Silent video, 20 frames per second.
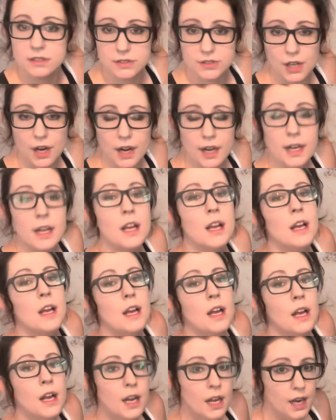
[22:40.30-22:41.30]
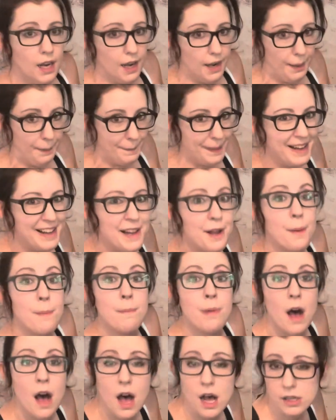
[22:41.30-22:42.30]
Sorry.
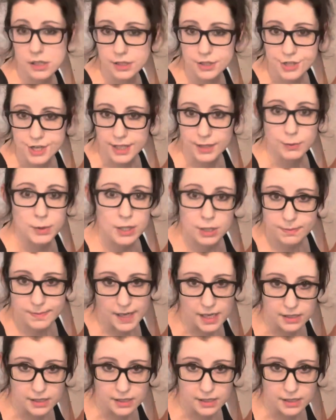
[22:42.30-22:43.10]
Polishing. We are